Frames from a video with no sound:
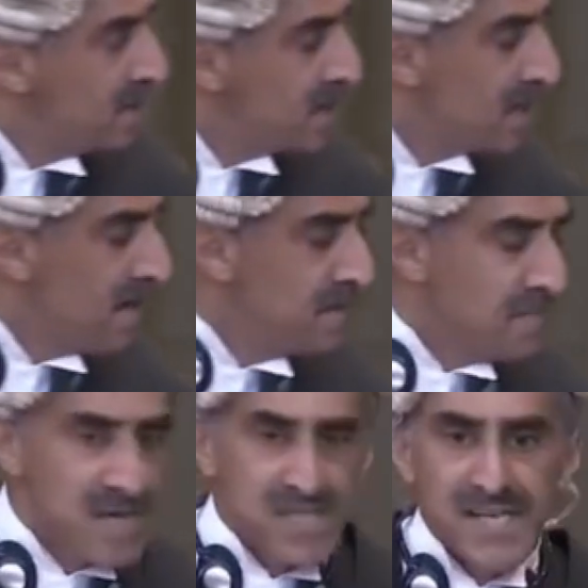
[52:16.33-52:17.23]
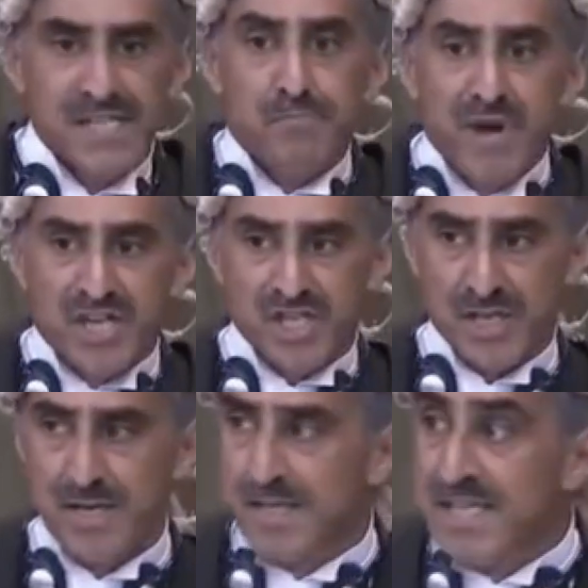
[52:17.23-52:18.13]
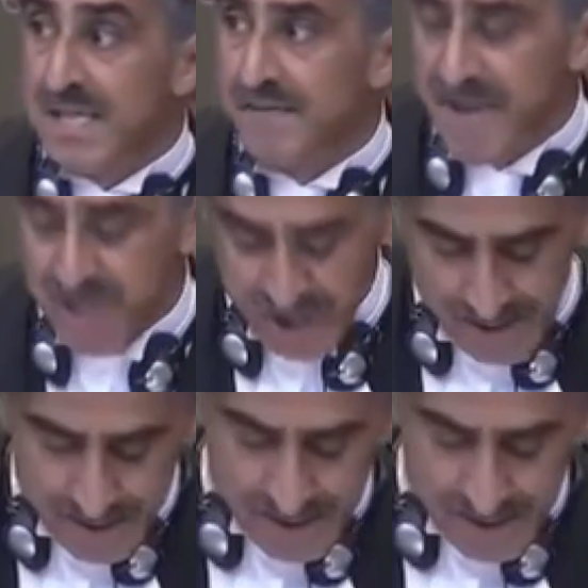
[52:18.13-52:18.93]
that the government of Pakistan has breached this convention,